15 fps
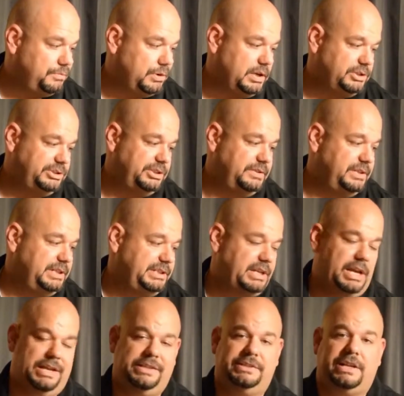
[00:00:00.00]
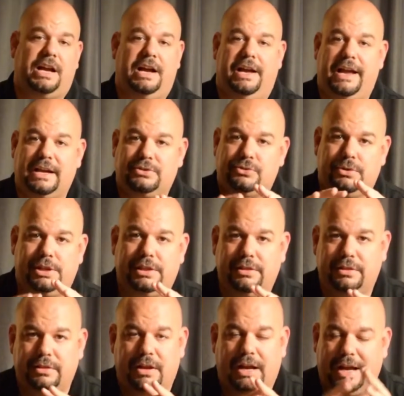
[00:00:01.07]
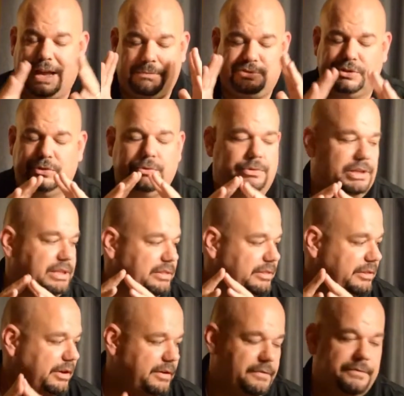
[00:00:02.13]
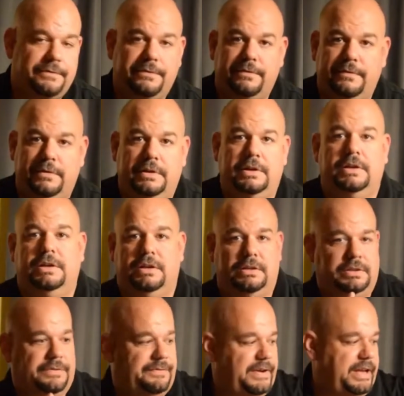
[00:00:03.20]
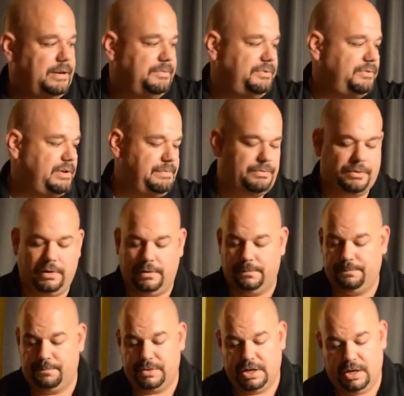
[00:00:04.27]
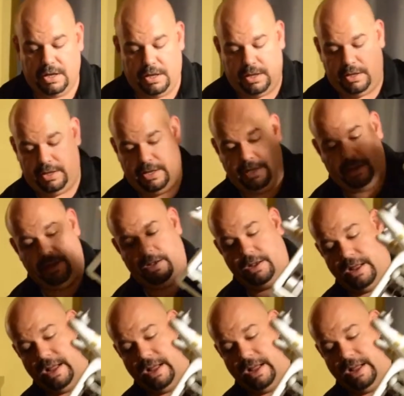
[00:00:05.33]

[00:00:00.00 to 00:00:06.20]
impressions of this is I absolutely love the Phantom 3 Pro. It